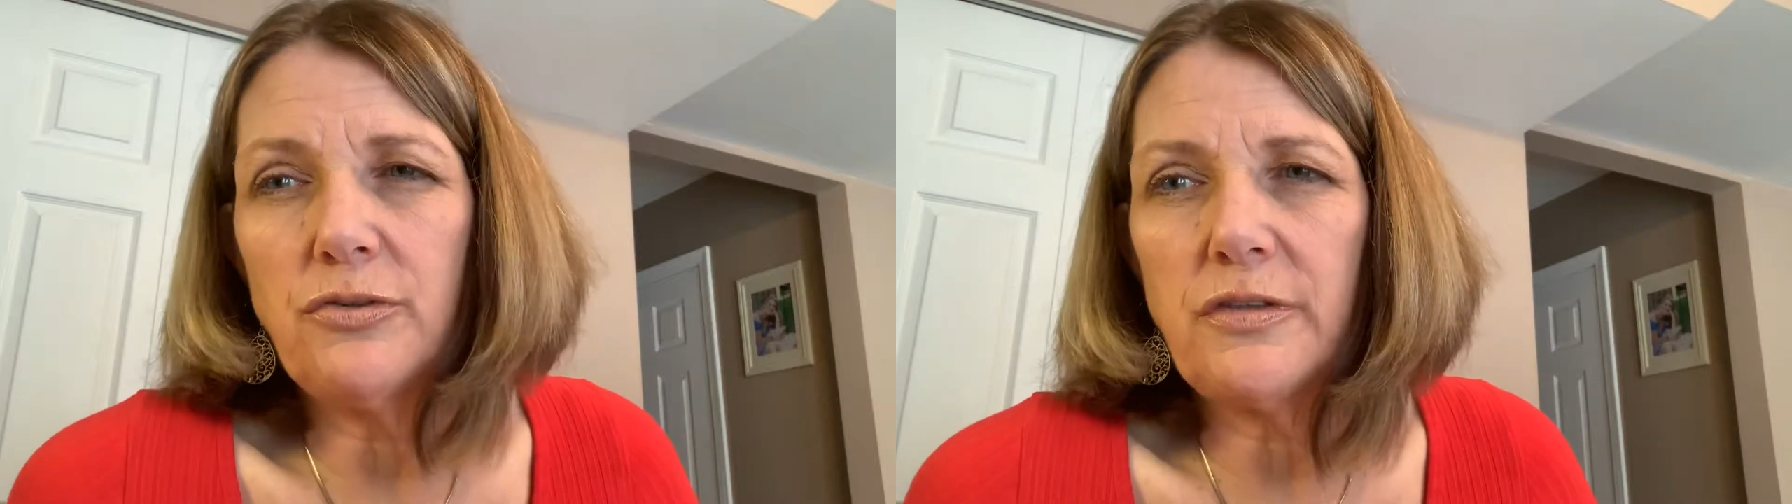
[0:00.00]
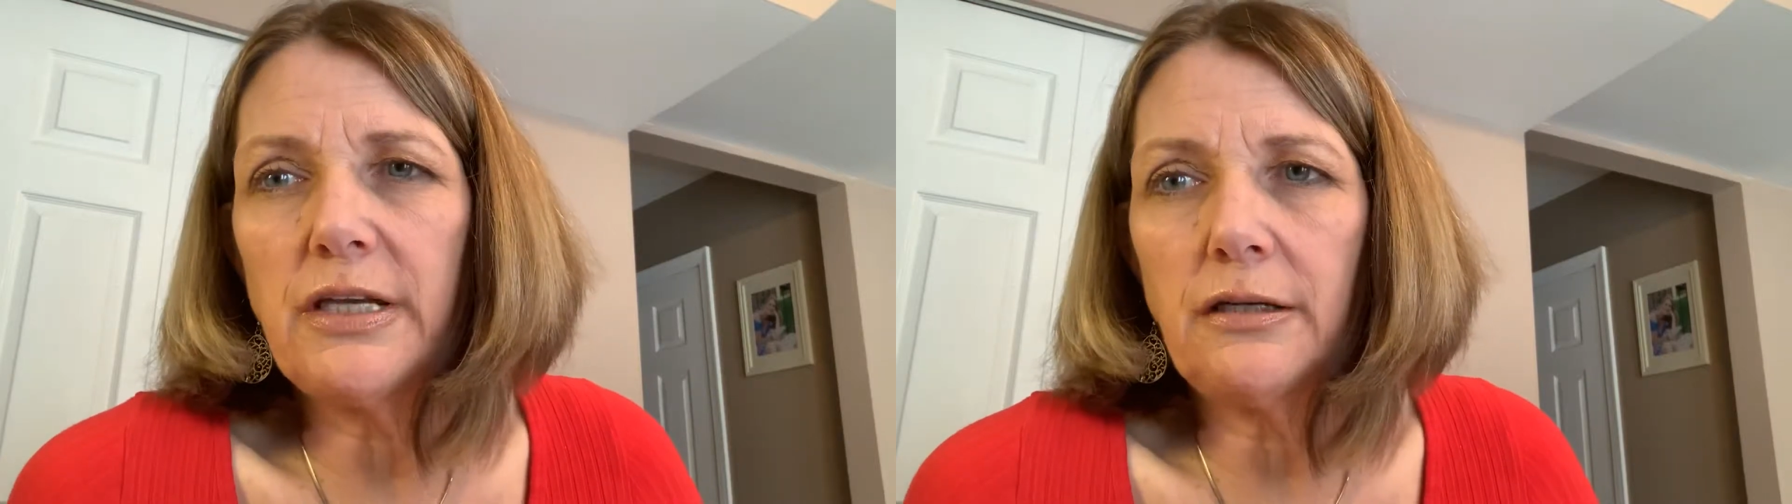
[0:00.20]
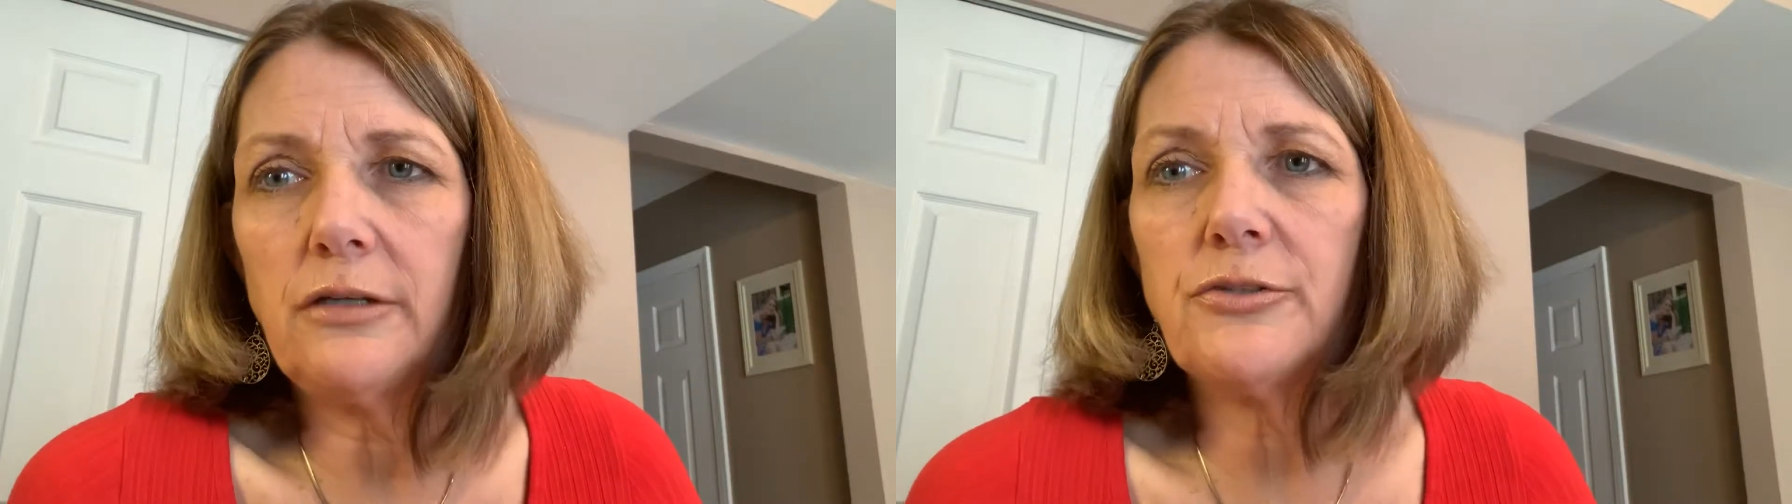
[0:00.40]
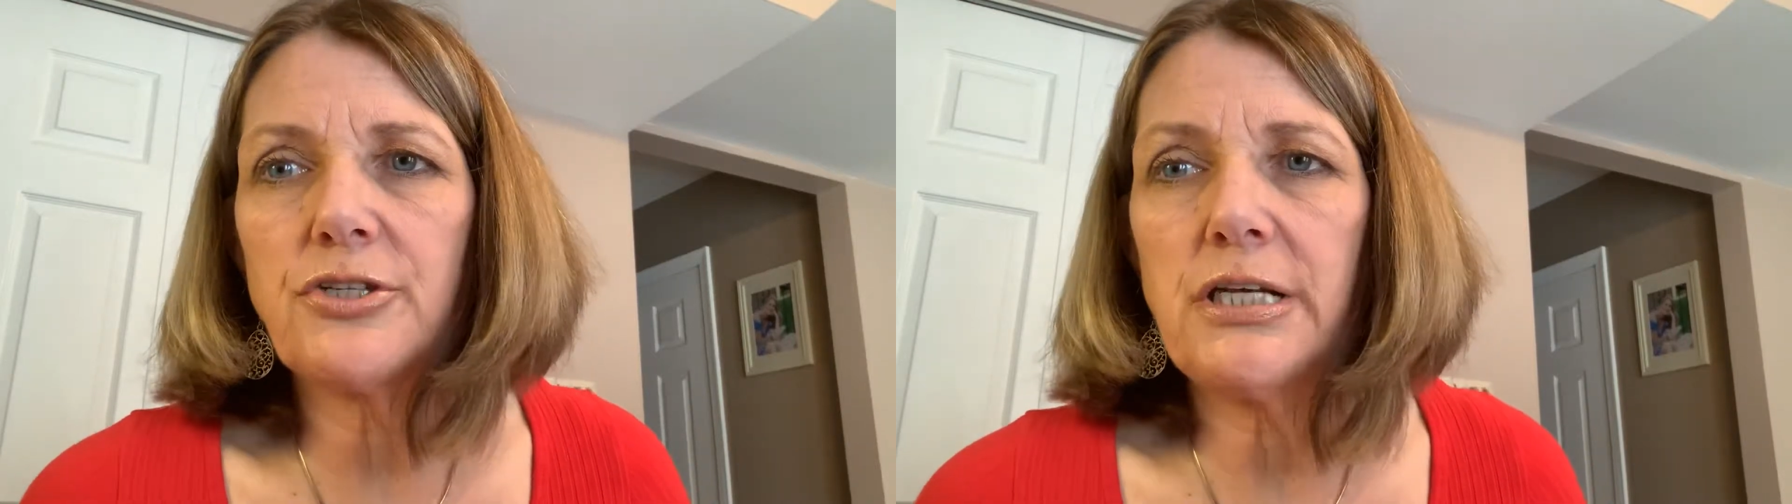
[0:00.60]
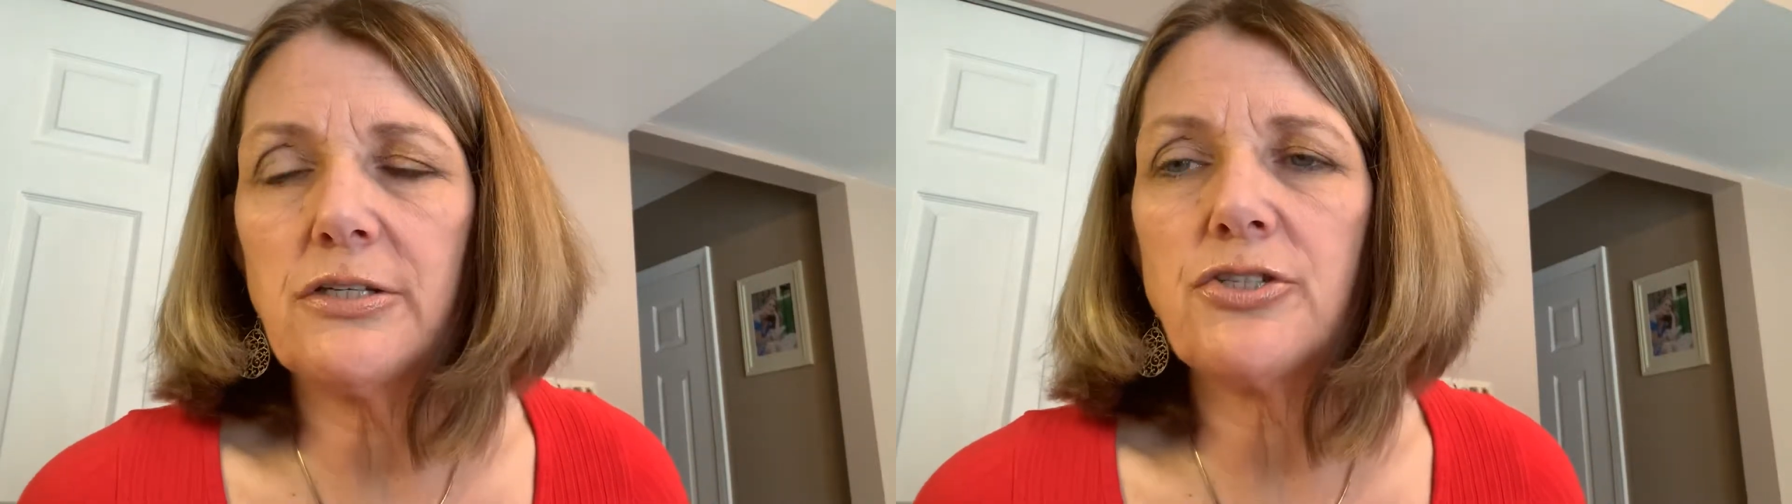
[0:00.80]
so they can
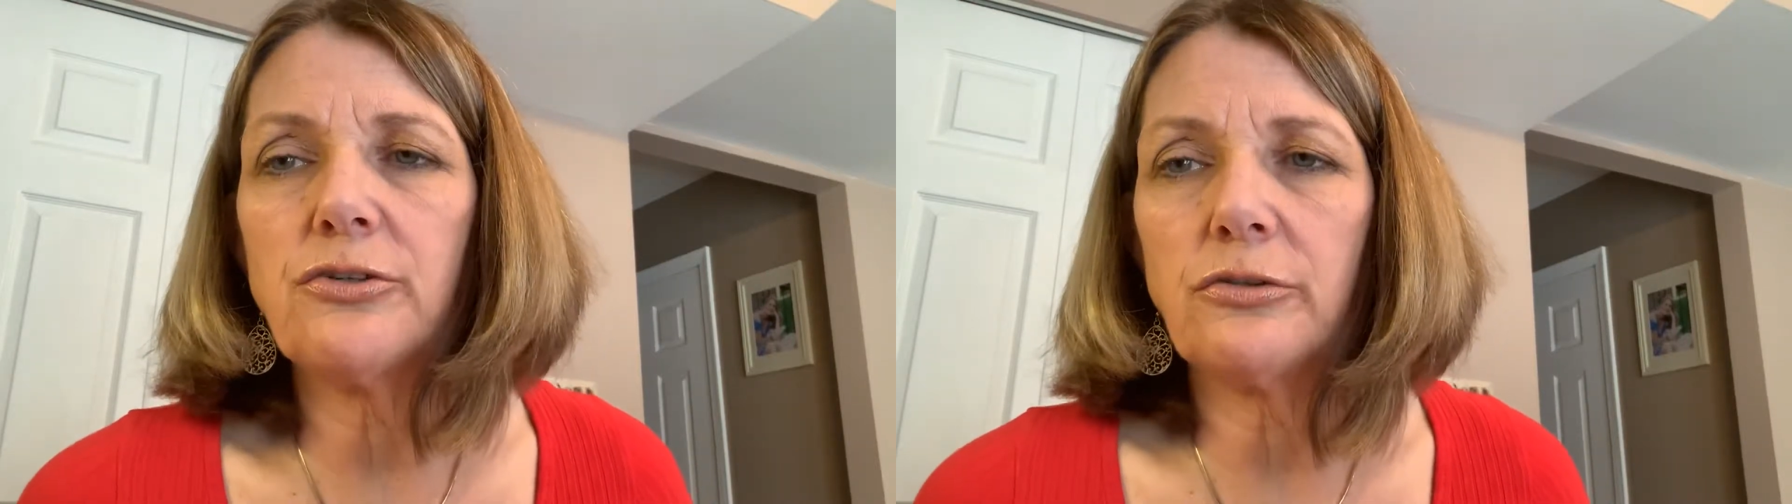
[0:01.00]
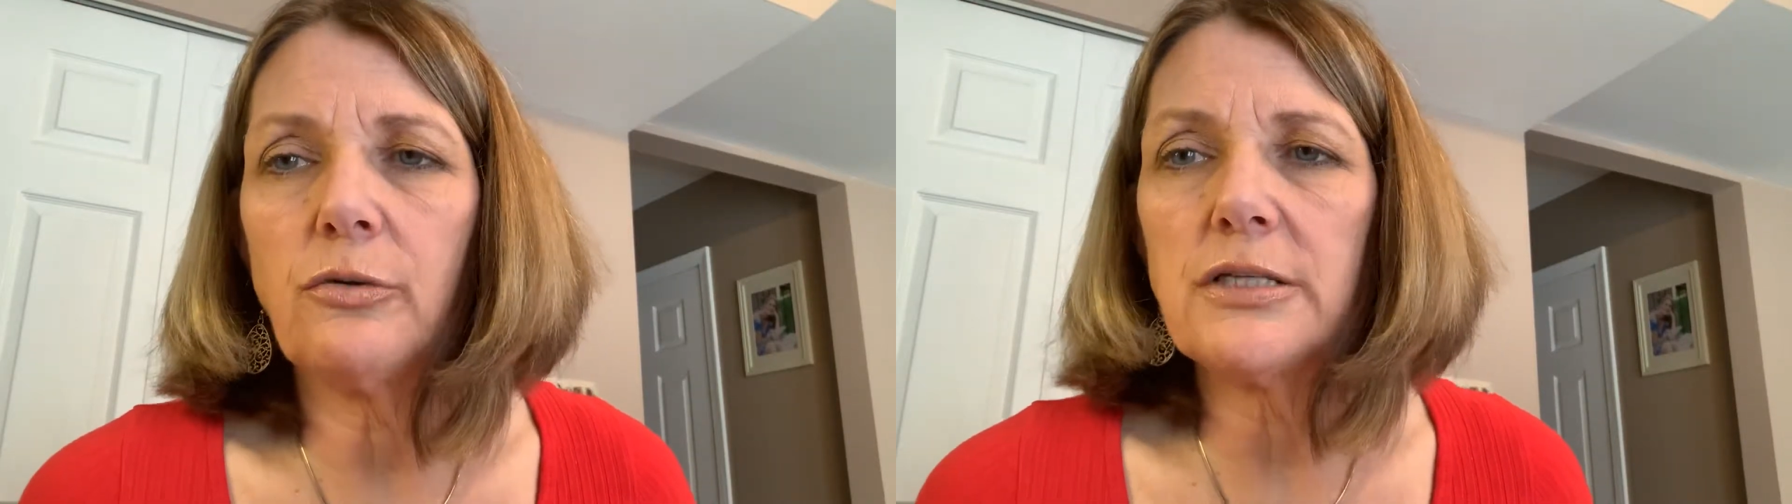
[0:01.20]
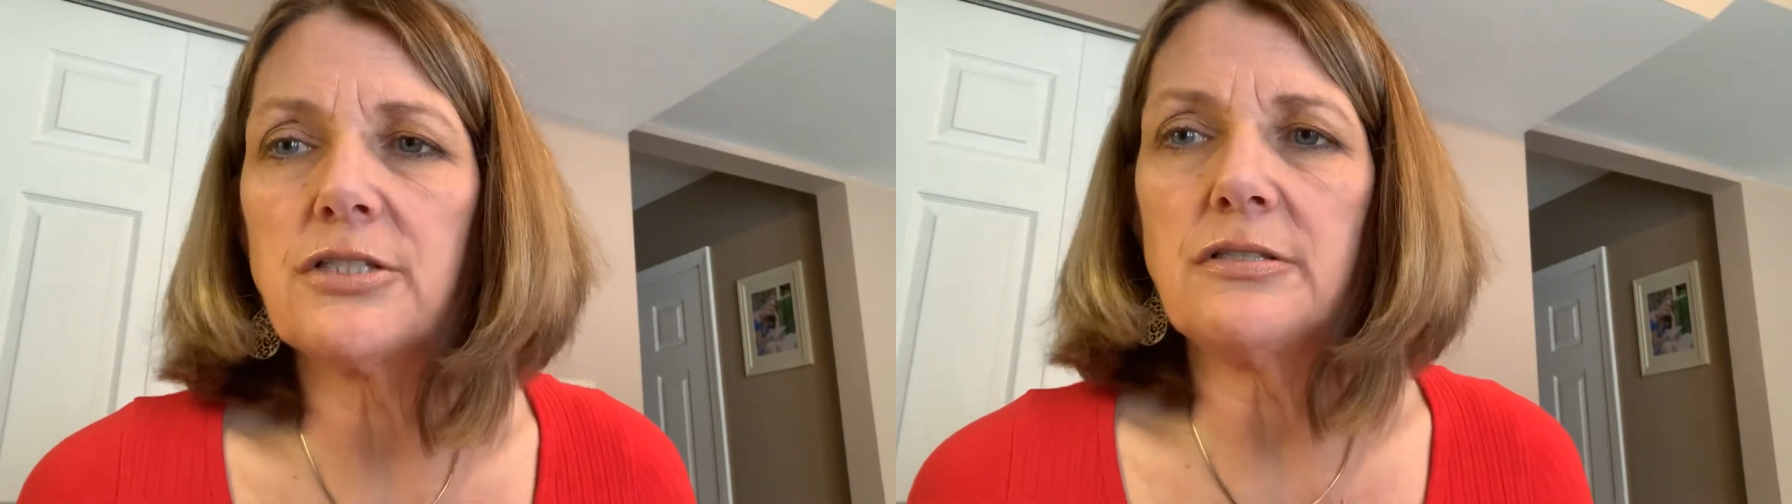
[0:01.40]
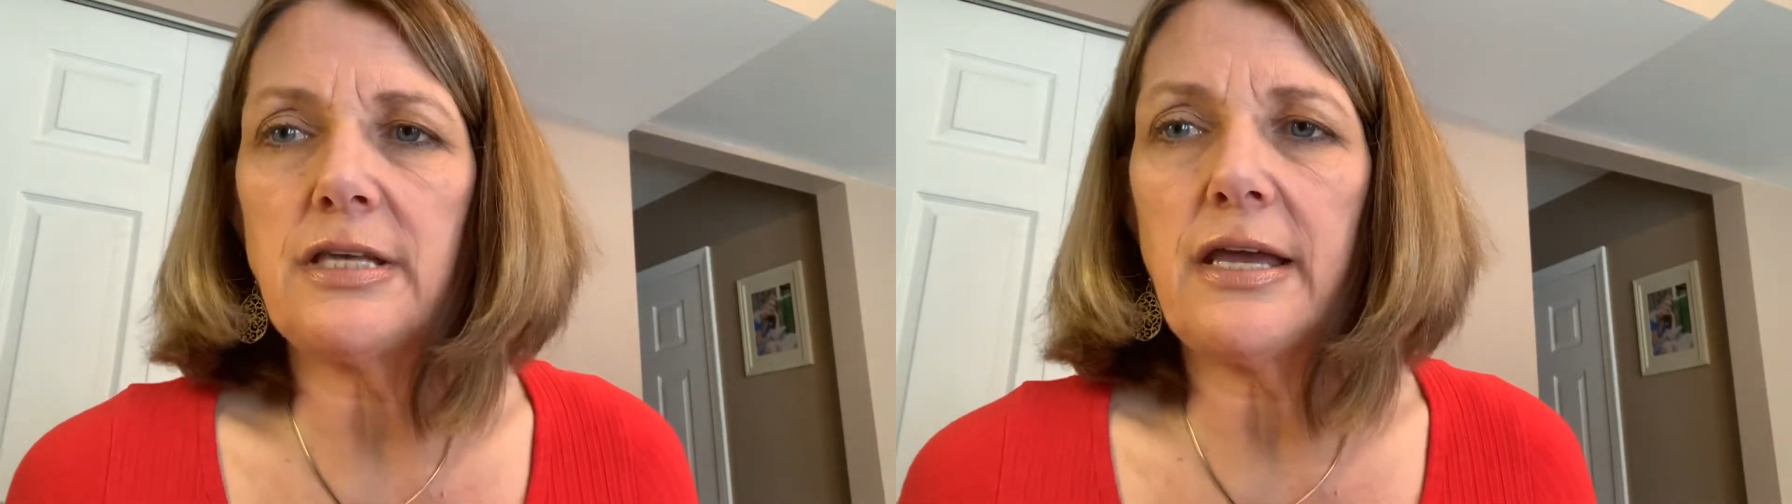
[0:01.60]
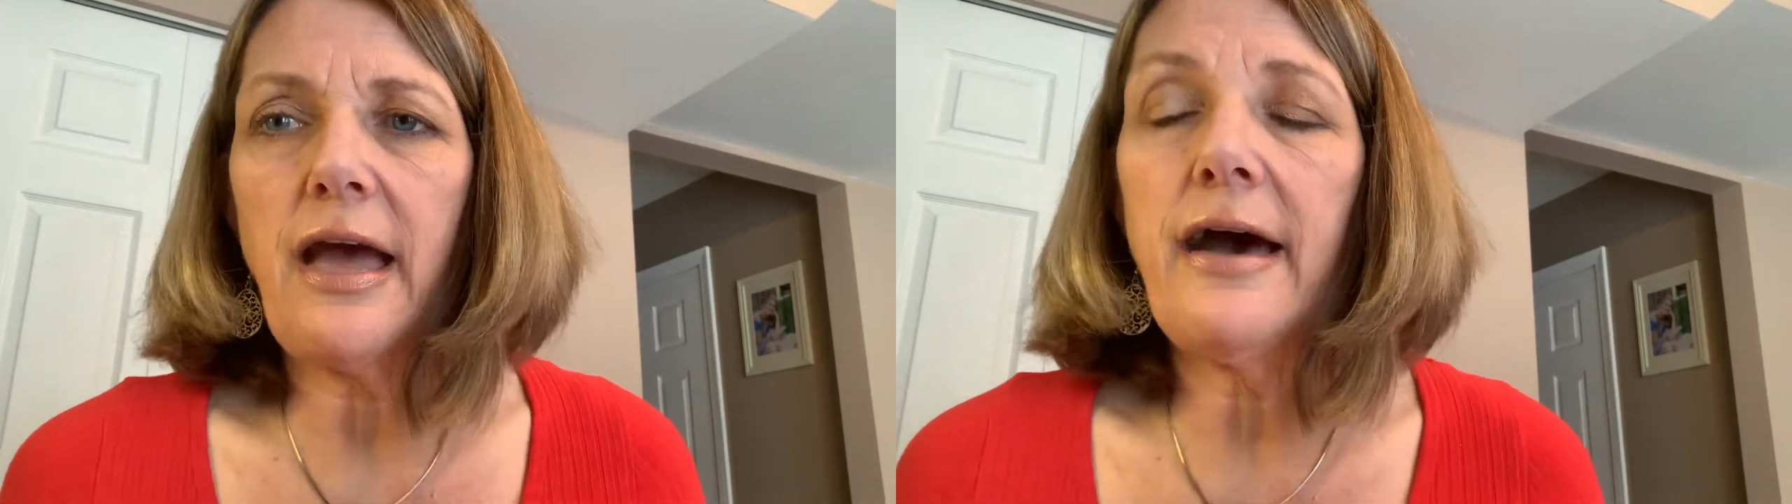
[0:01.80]
understand certain questions
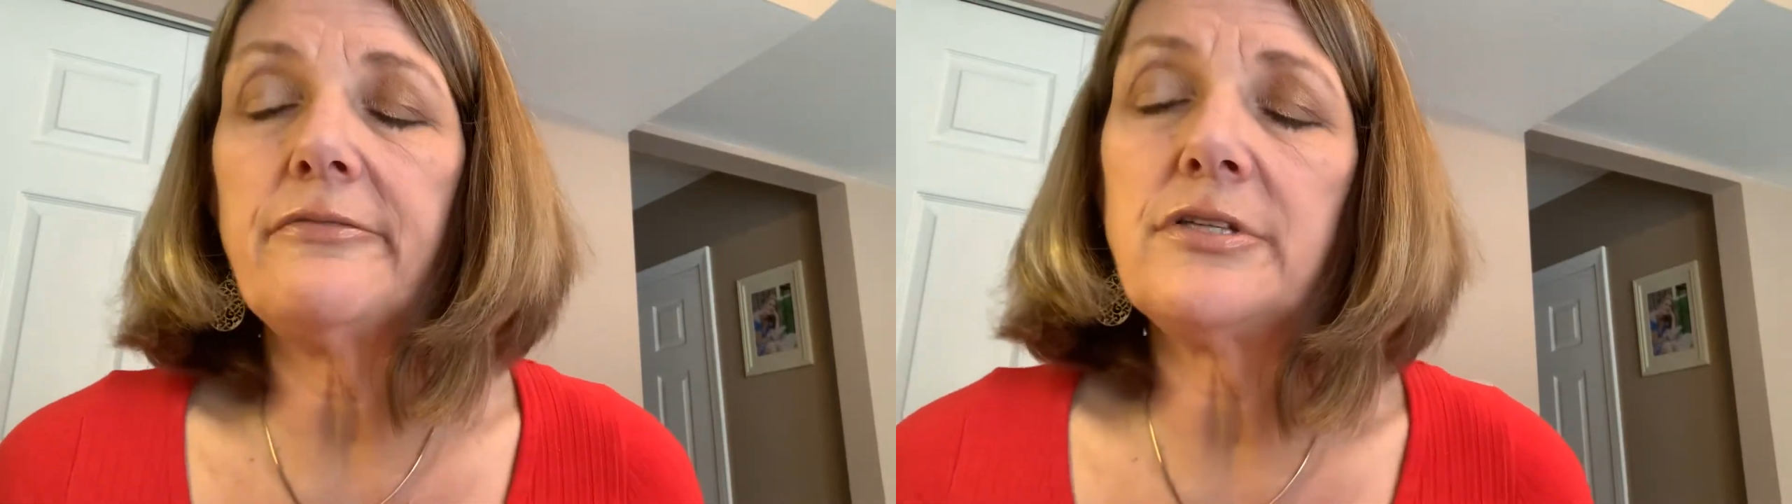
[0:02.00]
they have.